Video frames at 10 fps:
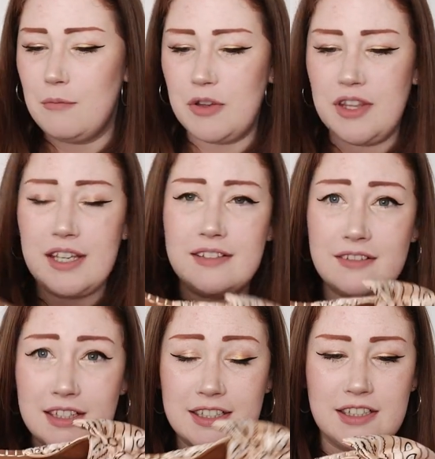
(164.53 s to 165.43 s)
But these
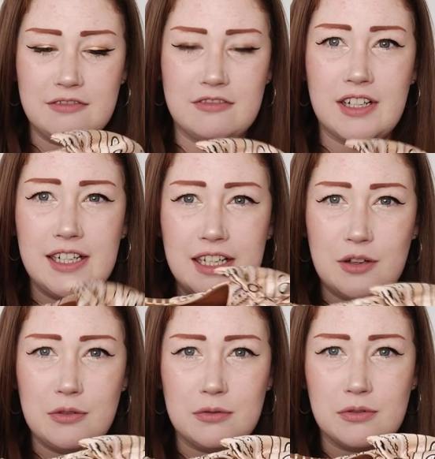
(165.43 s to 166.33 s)
are actually really
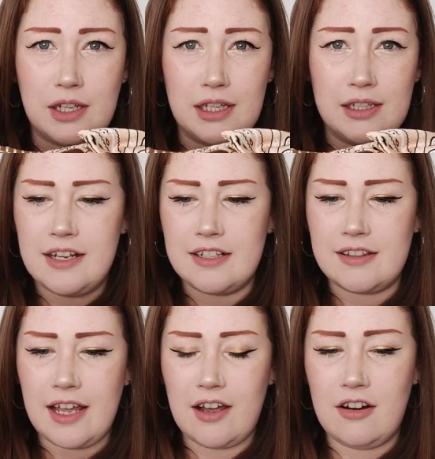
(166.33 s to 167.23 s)
cool,
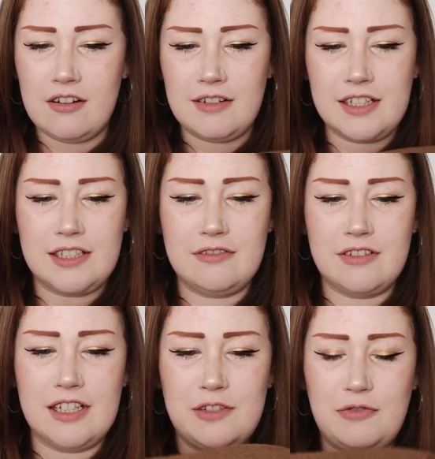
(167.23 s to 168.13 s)
and they are actually
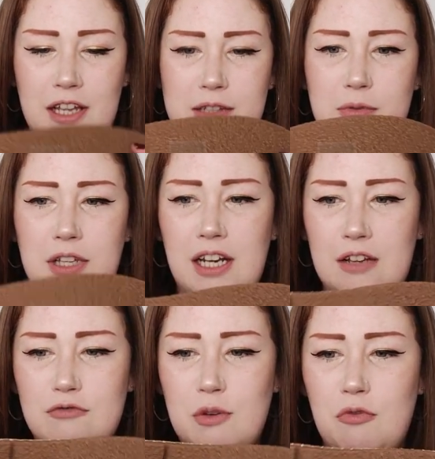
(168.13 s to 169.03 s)
really flexible. They're
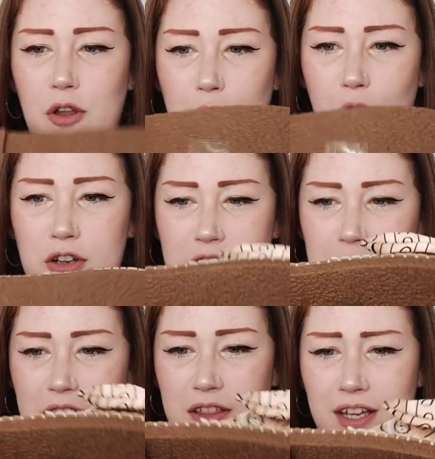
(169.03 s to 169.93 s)
like rubber on the
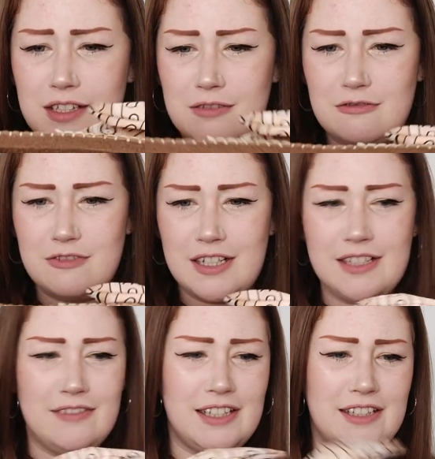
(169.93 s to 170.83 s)
bottom, so that's
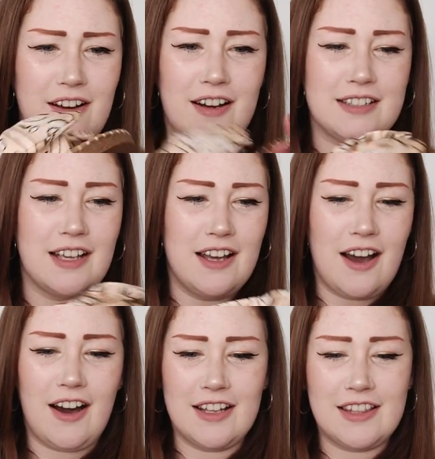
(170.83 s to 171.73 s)
really, really nice.
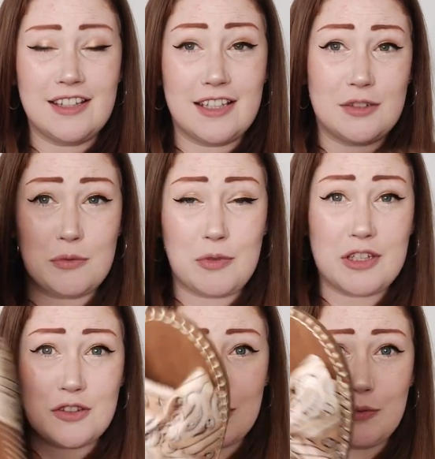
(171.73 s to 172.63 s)
I think these would be
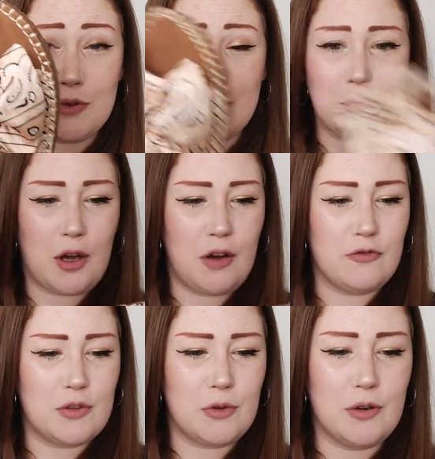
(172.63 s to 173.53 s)
super, super
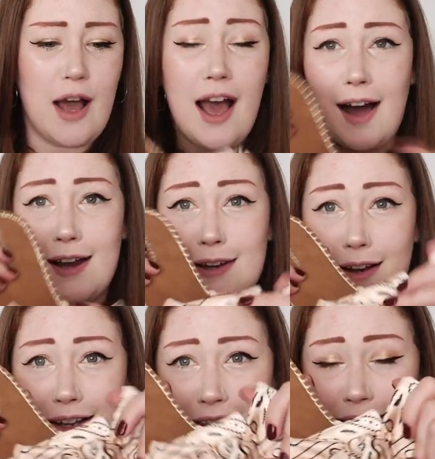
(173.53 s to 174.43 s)
comfortable. I
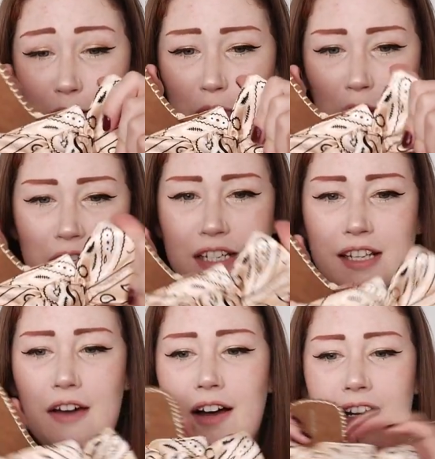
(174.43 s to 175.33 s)
like the little bow
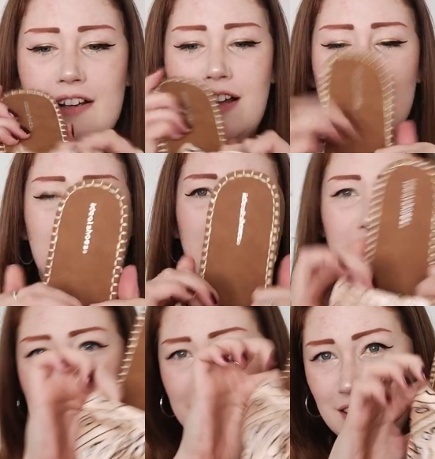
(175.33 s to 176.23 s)
detail, and I like the
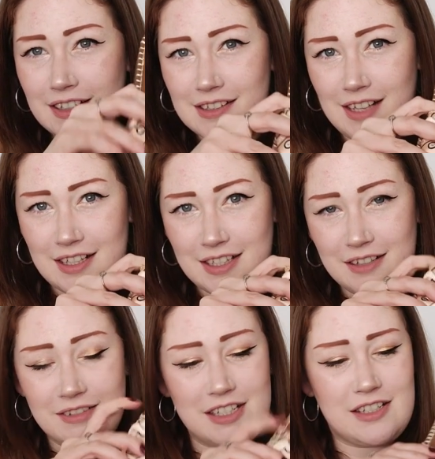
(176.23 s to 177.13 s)
fact that it's like
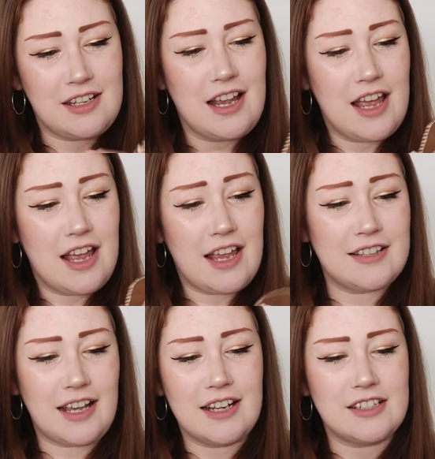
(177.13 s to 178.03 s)
satin, which
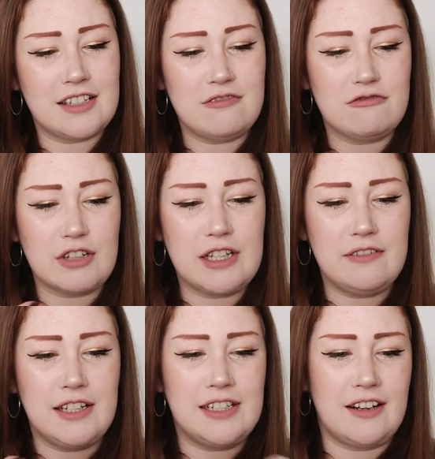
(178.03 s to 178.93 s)
is actually really,
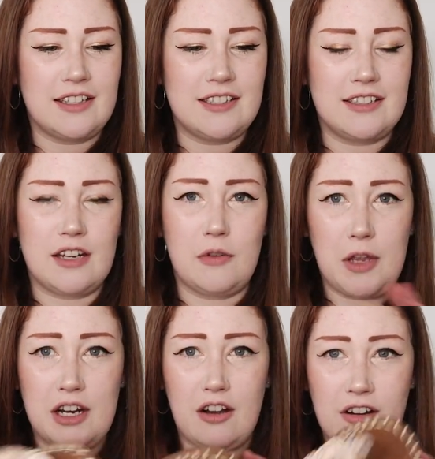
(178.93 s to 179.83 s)
really nice instead of it
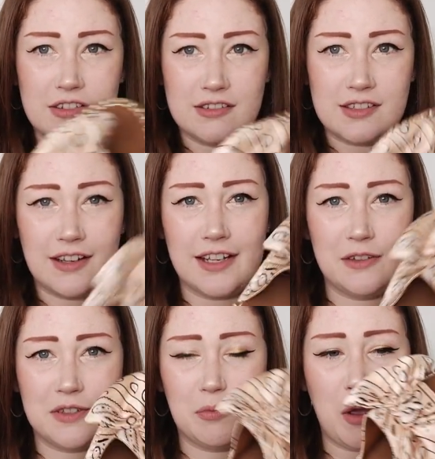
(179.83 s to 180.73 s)
being a cotton. So it
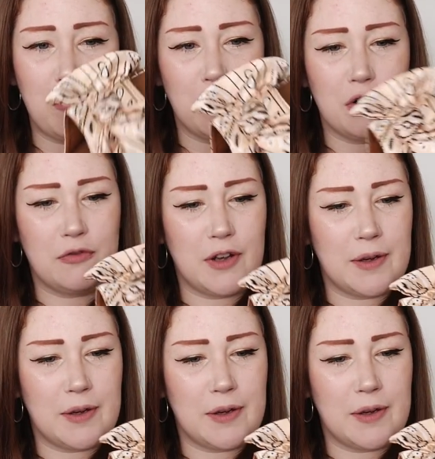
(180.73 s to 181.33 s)
gives a bit more of